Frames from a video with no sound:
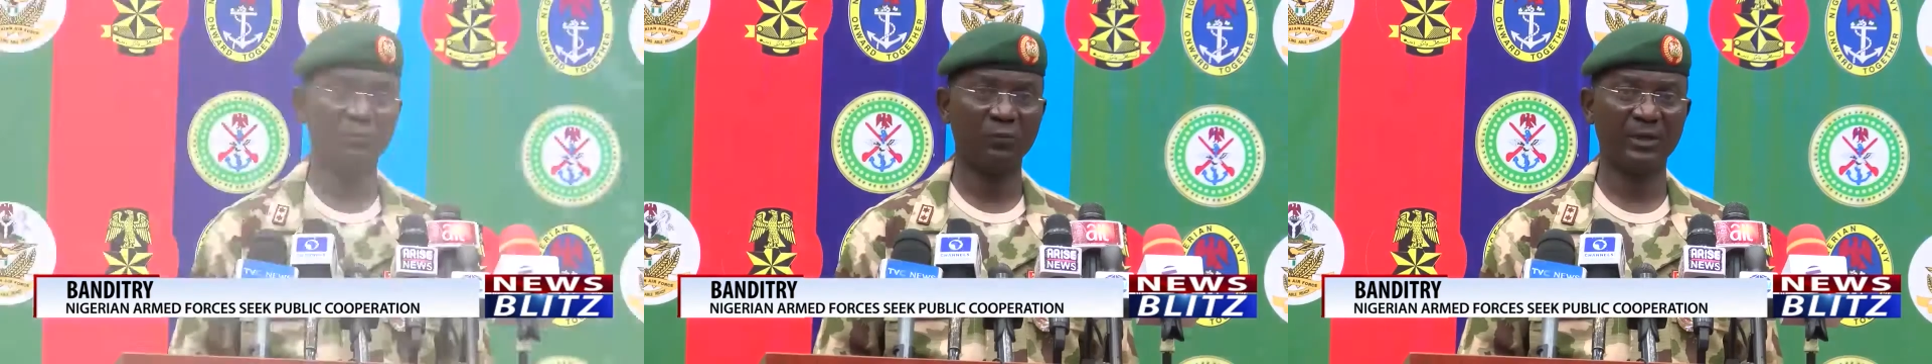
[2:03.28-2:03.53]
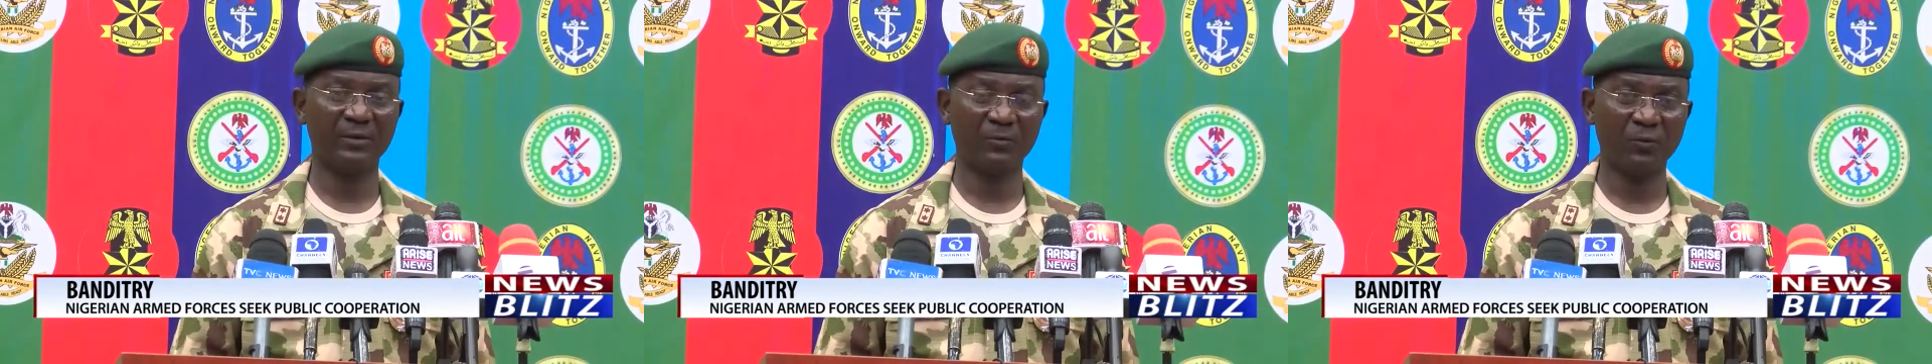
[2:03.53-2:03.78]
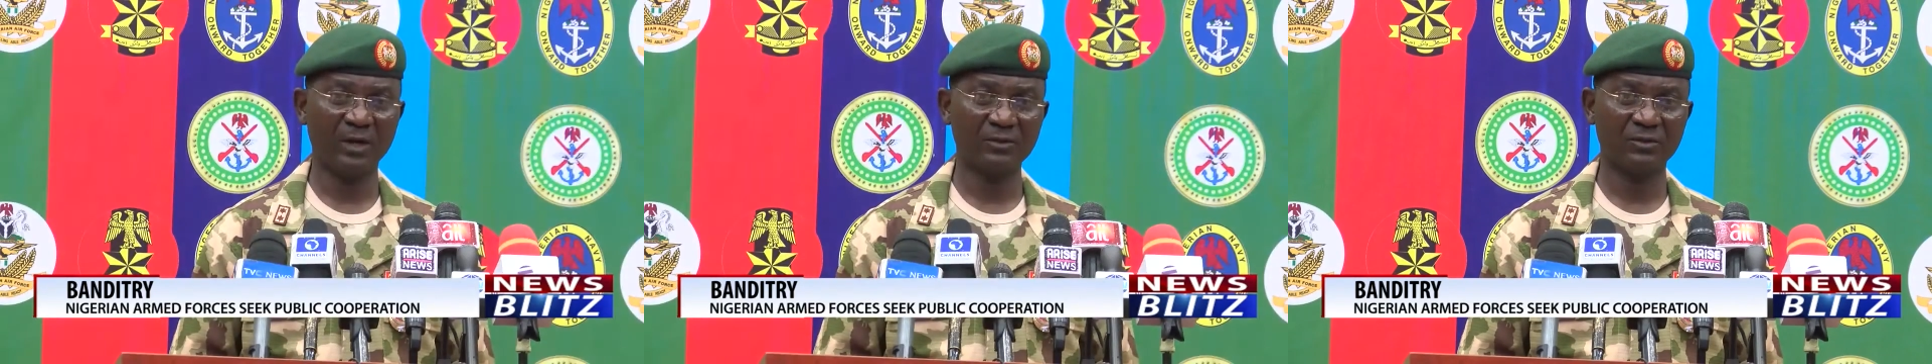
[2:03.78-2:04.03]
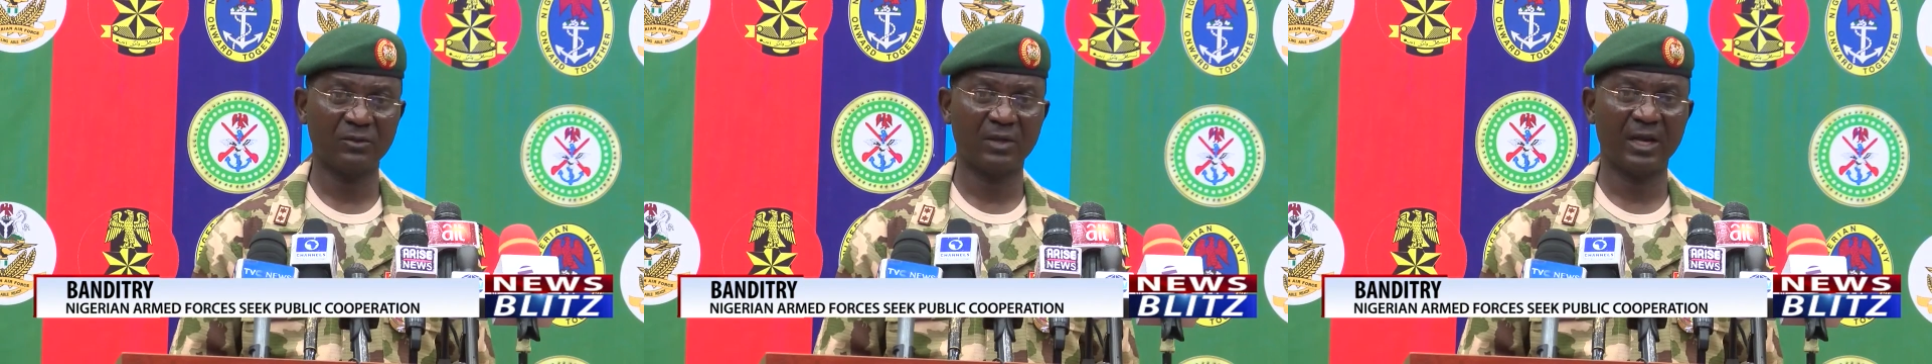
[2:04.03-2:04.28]
We want
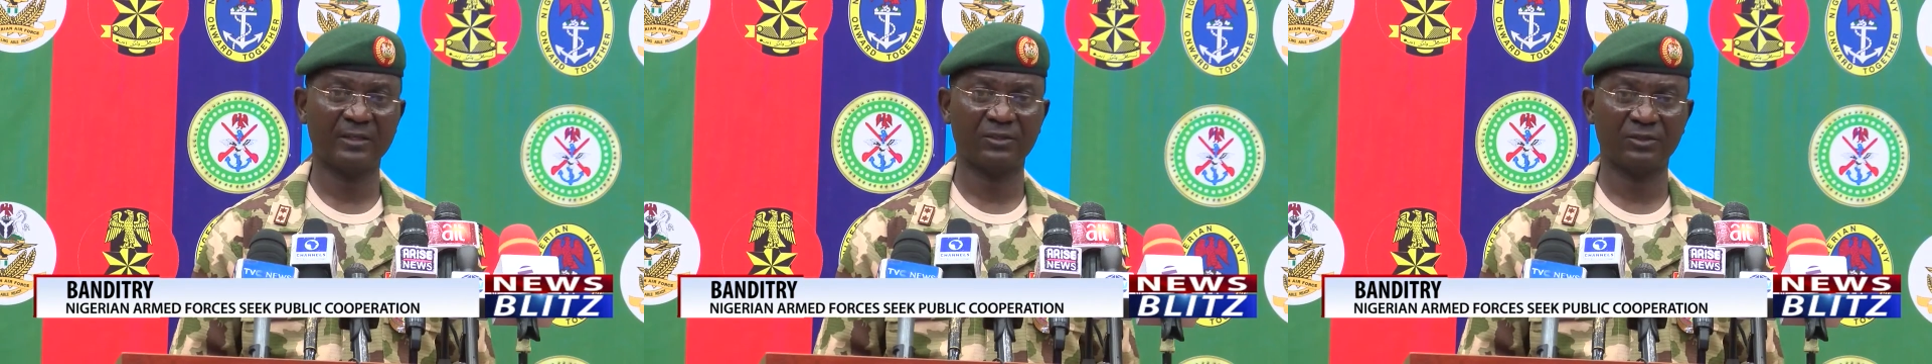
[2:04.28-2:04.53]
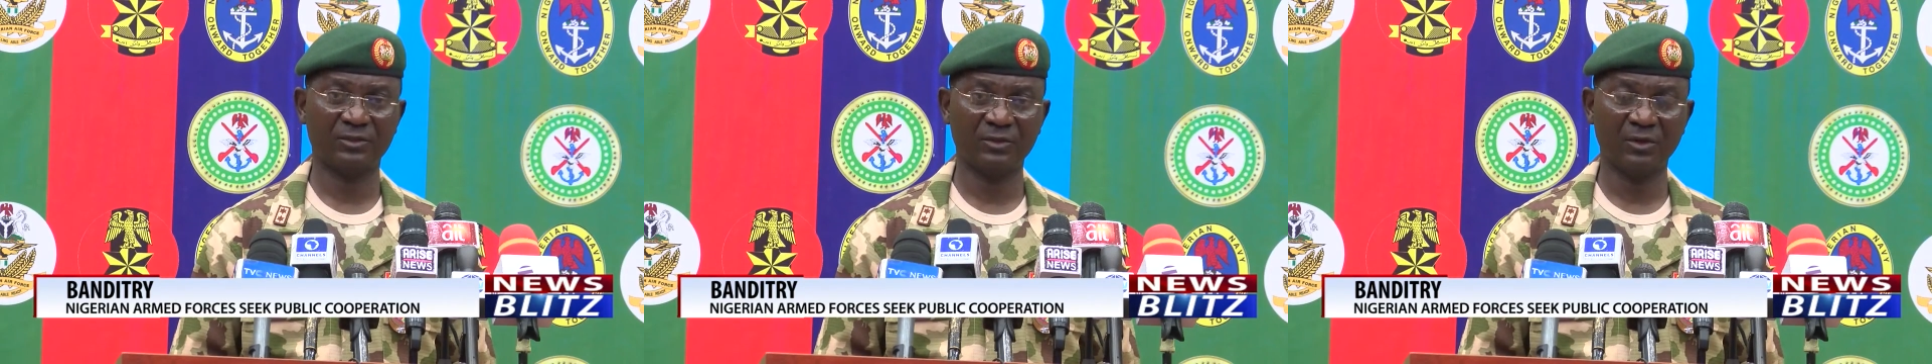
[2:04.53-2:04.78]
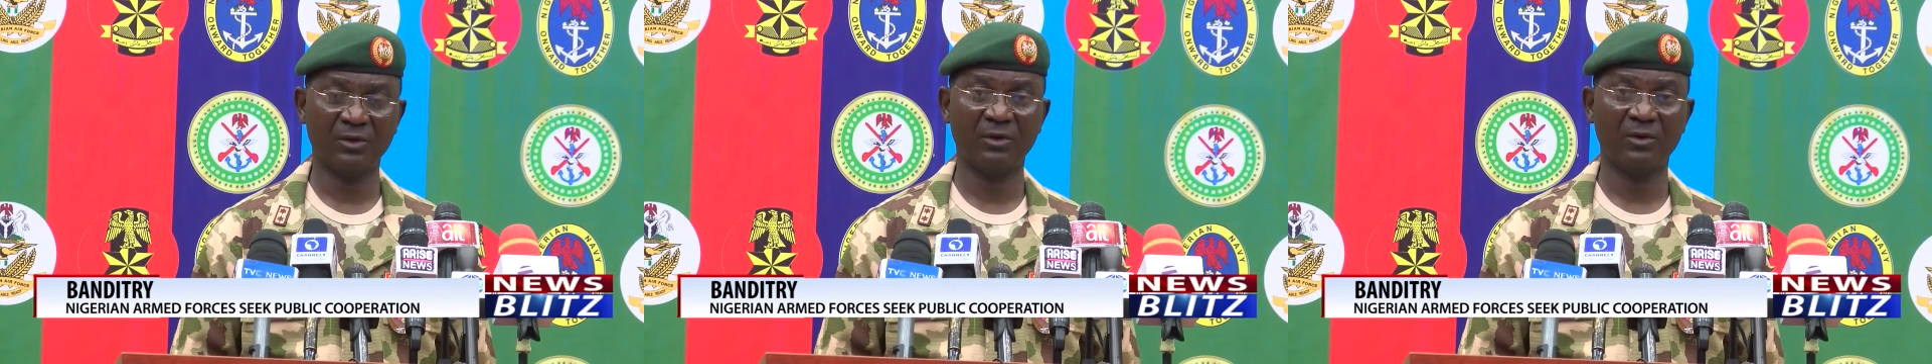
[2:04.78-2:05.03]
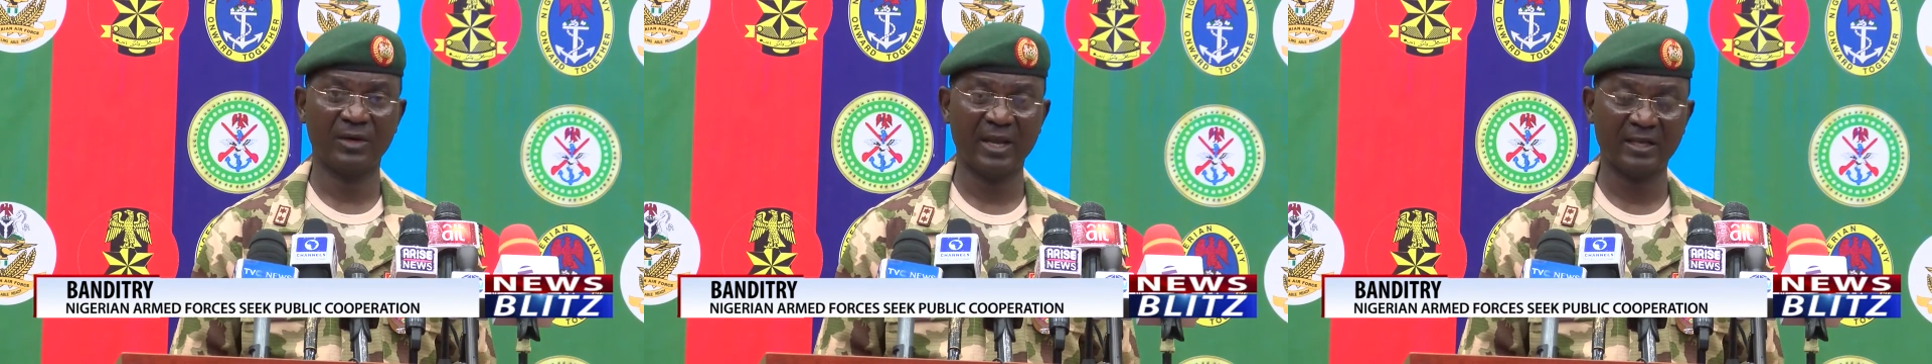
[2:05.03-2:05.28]
to assure
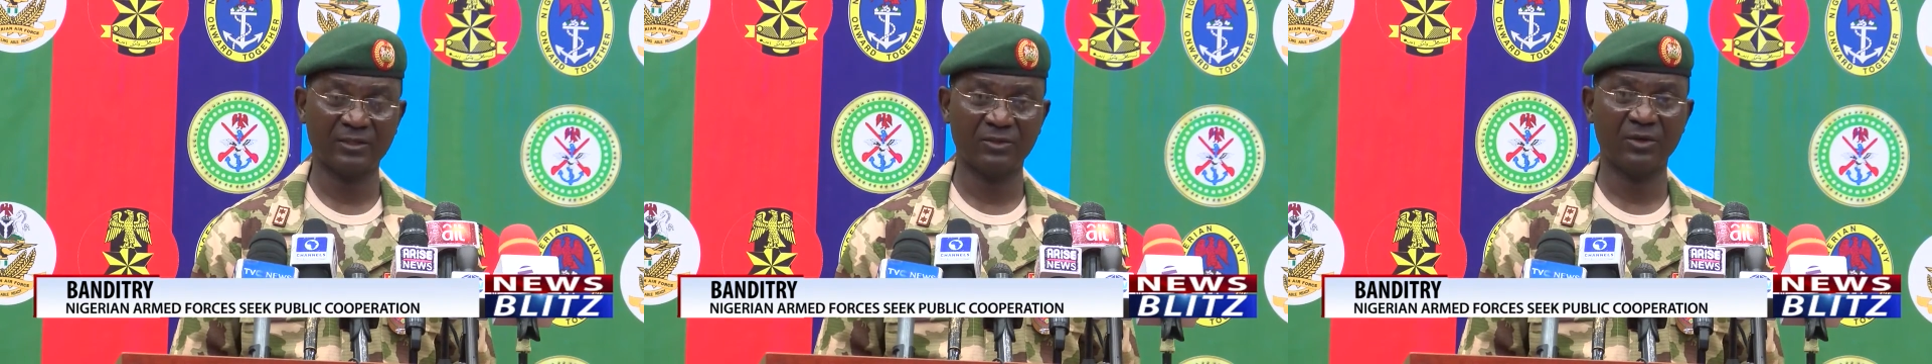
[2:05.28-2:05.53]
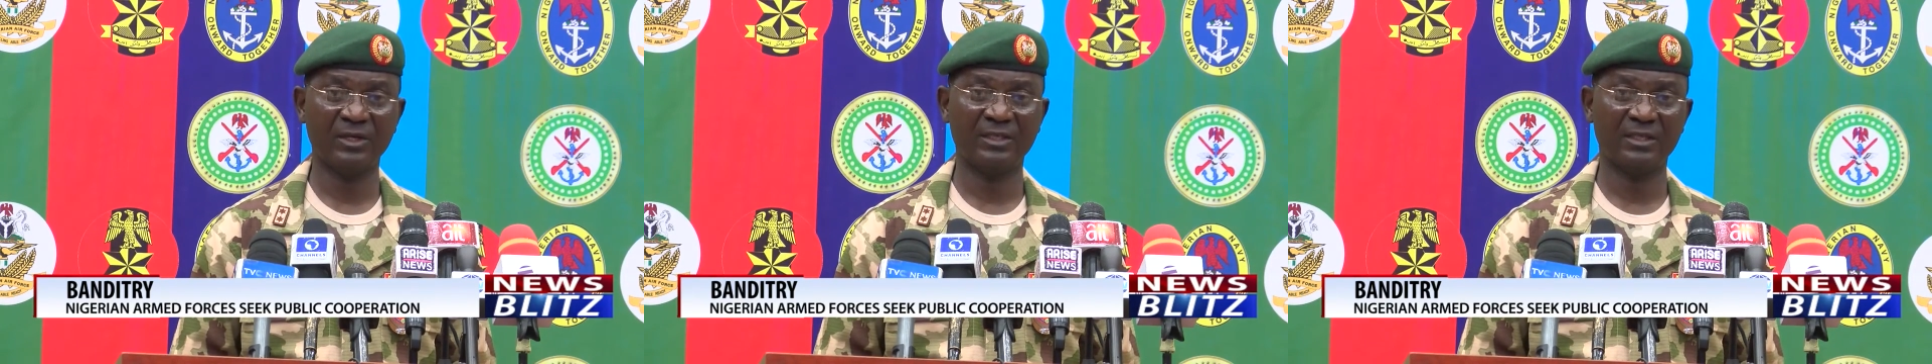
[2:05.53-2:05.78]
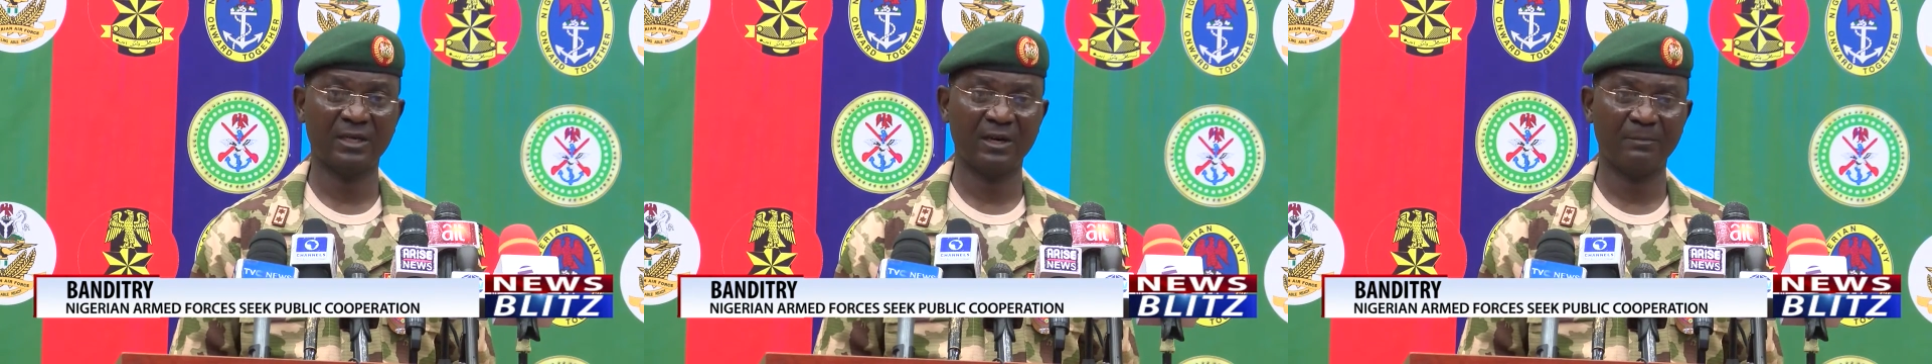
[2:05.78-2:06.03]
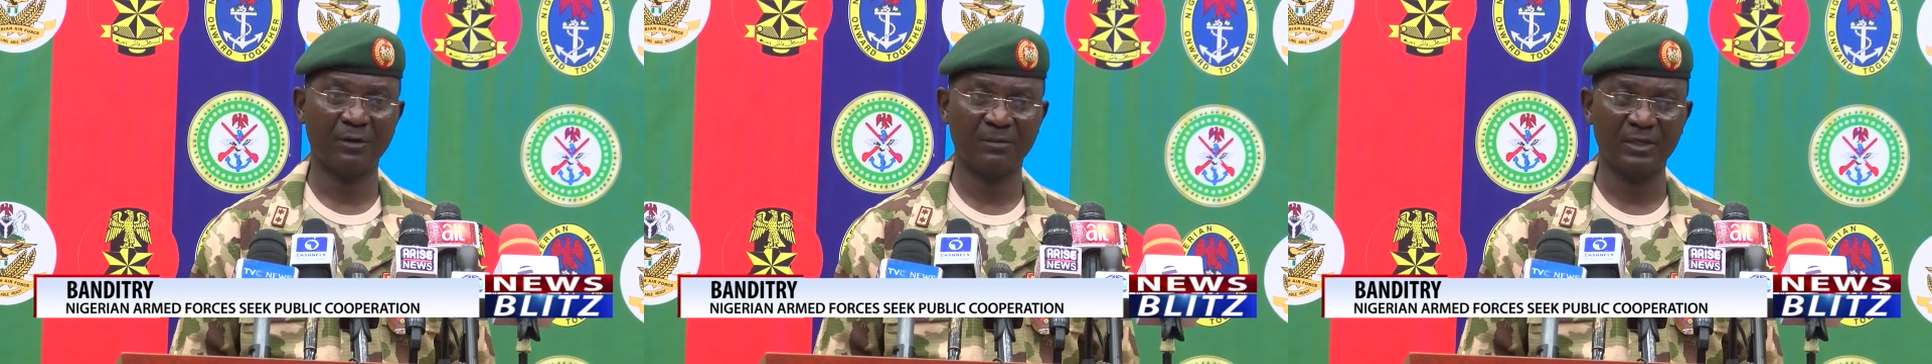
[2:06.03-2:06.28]
or reassure the general
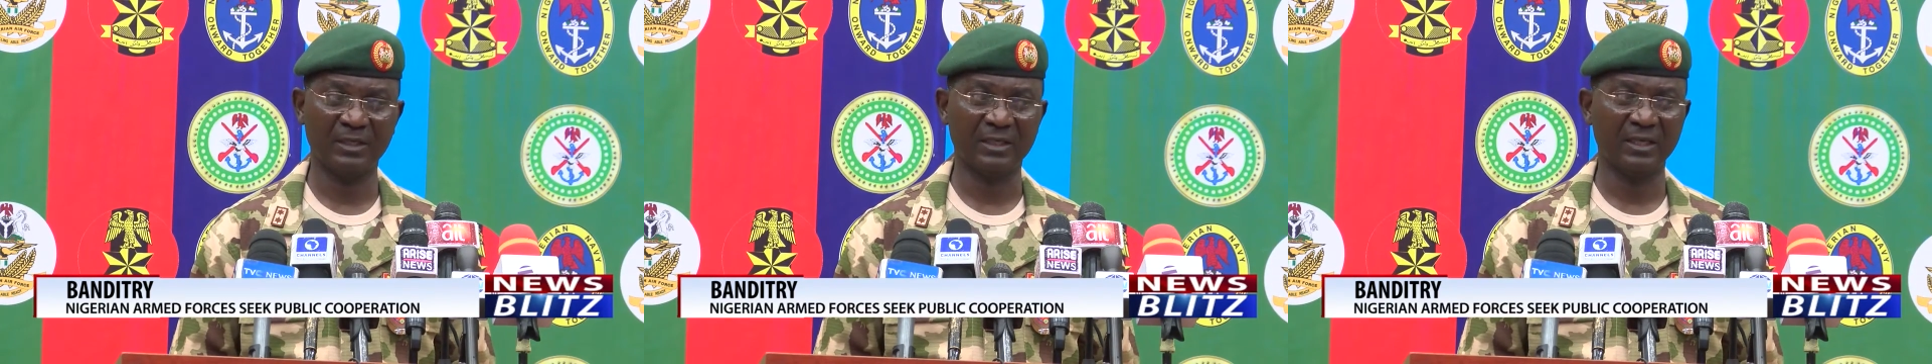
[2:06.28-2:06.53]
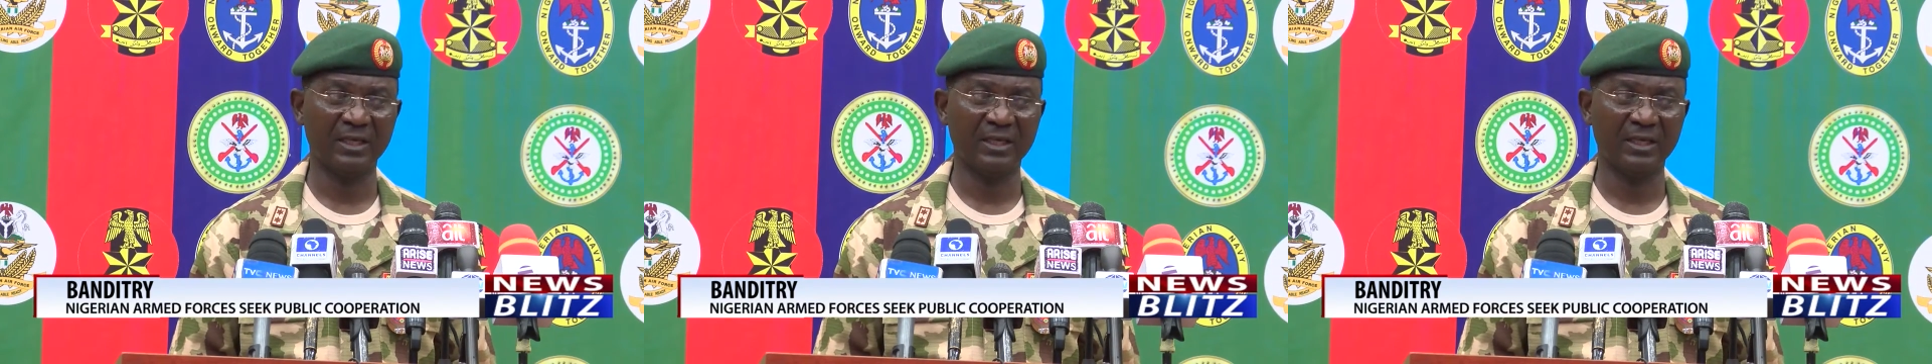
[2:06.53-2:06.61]
public